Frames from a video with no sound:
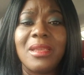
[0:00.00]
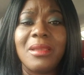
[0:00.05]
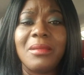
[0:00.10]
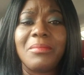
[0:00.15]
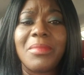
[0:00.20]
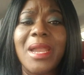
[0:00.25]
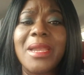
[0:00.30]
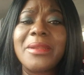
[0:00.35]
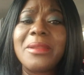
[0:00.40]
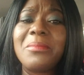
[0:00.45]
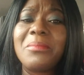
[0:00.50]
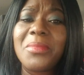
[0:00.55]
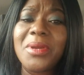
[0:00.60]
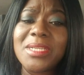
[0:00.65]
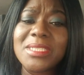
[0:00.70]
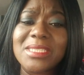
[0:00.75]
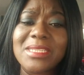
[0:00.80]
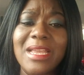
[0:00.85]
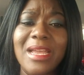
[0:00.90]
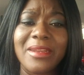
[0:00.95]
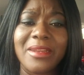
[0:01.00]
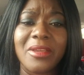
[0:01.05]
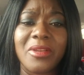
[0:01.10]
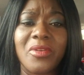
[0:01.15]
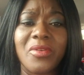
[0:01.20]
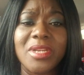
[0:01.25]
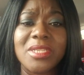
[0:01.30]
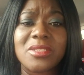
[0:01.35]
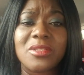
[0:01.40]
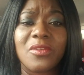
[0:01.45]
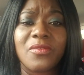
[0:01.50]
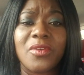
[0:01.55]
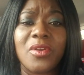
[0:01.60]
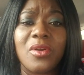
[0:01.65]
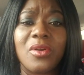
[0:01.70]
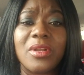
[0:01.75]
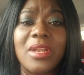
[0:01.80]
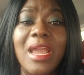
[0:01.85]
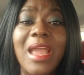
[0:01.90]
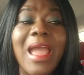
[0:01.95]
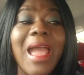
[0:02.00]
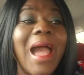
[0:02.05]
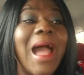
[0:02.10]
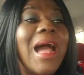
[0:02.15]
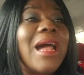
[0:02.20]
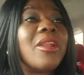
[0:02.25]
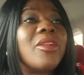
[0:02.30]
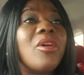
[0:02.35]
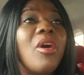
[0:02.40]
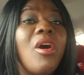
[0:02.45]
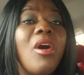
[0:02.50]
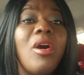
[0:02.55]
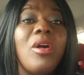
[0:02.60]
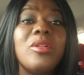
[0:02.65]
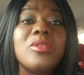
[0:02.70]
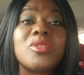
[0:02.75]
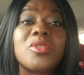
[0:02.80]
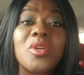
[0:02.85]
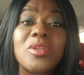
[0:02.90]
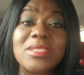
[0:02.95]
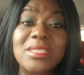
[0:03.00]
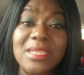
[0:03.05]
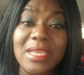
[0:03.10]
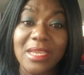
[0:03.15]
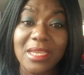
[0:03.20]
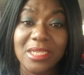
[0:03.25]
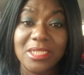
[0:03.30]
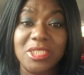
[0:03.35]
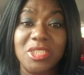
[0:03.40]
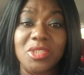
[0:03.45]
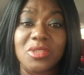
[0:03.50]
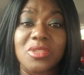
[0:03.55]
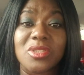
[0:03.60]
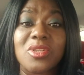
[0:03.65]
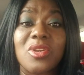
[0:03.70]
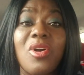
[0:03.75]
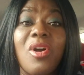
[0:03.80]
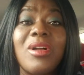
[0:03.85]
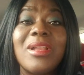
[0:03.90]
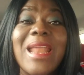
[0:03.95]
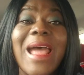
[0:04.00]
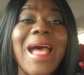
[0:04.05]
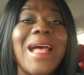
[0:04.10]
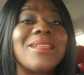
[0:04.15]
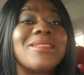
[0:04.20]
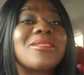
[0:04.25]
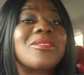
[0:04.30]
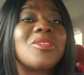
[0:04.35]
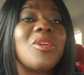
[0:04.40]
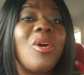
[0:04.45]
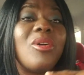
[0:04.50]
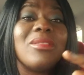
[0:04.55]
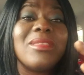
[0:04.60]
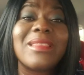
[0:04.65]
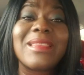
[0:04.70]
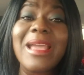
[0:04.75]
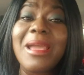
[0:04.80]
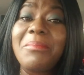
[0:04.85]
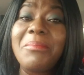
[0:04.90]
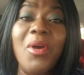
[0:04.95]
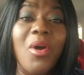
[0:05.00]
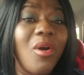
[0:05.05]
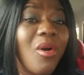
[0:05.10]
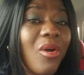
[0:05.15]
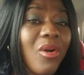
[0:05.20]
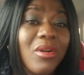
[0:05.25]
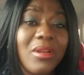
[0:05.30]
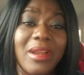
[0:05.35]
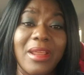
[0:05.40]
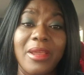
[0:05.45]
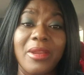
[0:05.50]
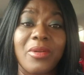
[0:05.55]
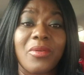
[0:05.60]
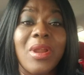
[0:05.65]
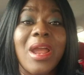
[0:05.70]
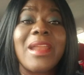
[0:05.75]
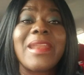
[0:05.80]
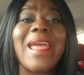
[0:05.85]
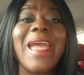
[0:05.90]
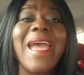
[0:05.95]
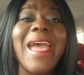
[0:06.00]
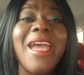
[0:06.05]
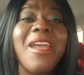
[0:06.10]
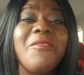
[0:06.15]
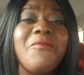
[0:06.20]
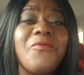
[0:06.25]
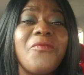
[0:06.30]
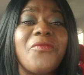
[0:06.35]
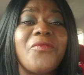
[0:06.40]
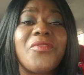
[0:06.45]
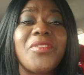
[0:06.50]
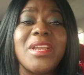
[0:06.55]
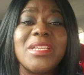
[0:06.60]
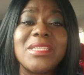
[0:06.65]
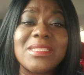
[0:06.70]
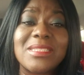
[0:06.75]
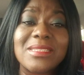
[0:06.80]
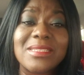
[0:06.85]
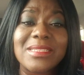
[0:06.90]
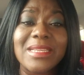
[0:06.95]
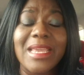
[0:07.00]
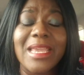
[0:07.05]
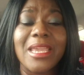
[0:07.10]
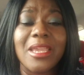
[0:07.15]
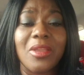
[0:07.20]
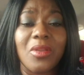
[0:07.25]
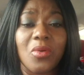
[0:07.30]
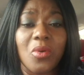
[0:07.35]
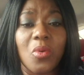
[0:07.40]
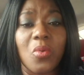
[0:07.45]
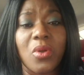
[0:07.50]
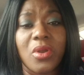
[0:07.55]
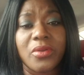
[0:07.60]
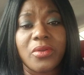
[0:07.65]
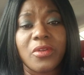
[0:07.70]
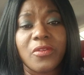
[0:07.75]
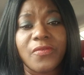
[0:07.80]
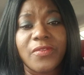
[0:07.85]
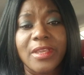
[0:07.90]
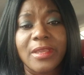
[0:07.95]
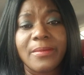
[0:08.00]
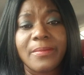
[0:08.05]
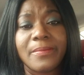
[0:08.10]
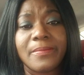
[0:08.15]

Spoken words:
by the mercy and the grace of God. And all those issues, God has turned them all around, every single one of them.